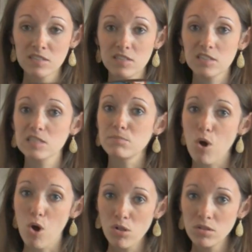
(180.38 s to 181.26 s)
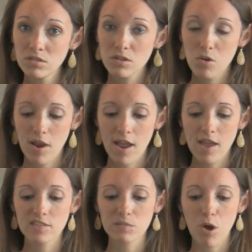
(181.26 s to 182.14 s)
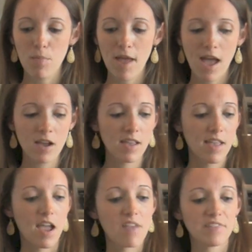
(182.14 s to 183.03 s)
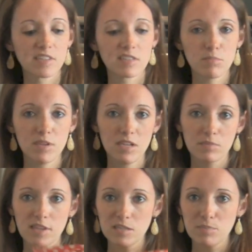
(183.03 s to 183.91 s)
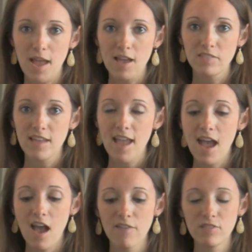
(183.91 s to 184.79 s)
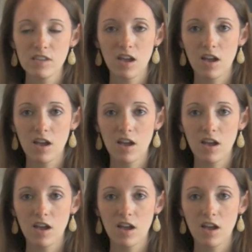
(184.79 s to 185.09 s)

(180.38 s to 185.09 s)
is the small, okay, the small bag, and this is the medium-sized bag. They have,